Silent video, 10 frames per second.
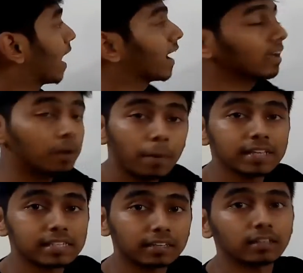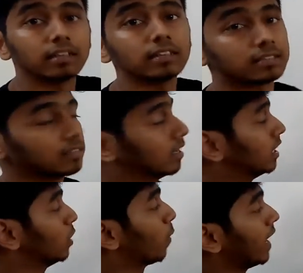Angle bisector is
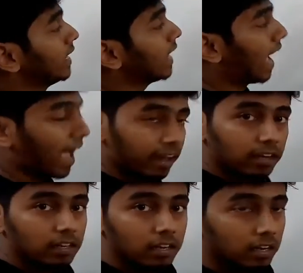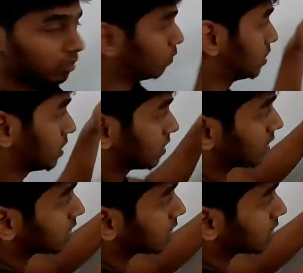dividing angle, which is